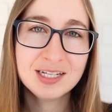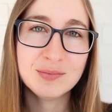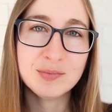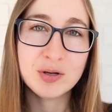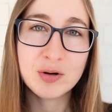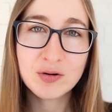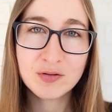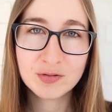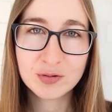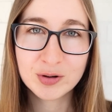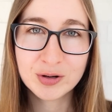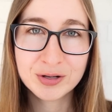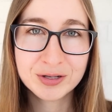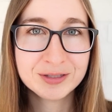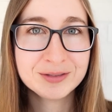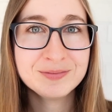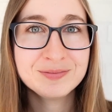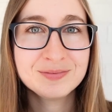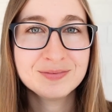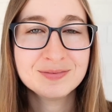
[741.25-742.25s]
But
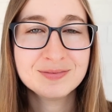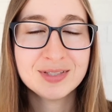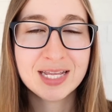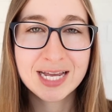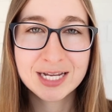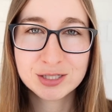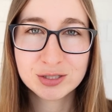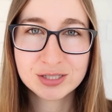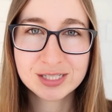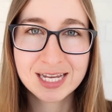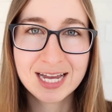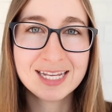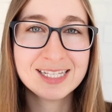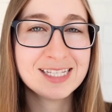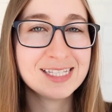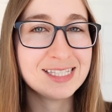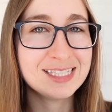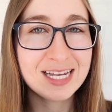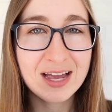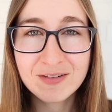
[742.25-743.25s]
overall, exercise
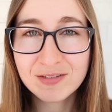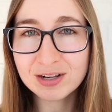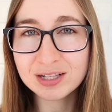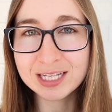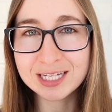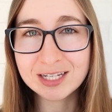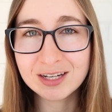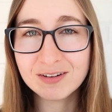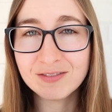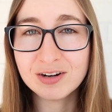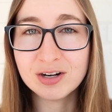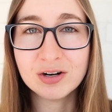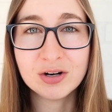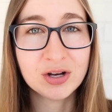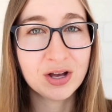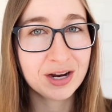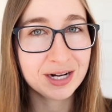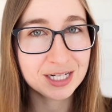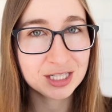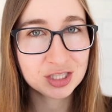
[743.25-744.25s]
is definitely good for your
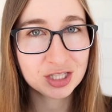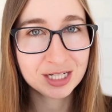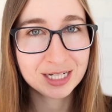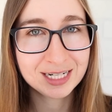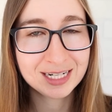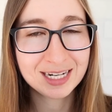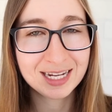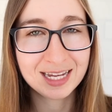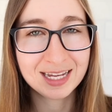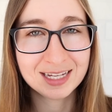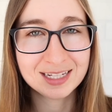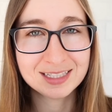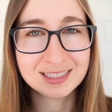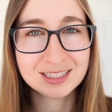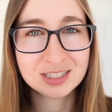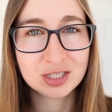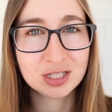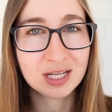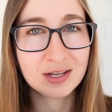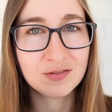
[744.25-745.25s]
cognition
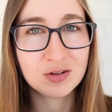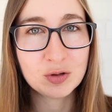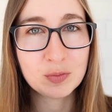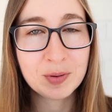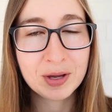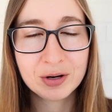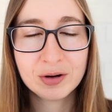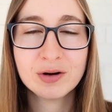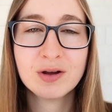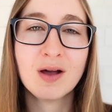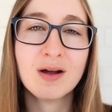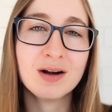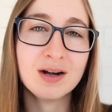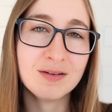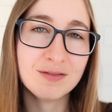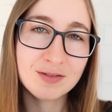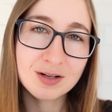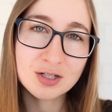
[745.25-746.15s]
and should give you better cognitive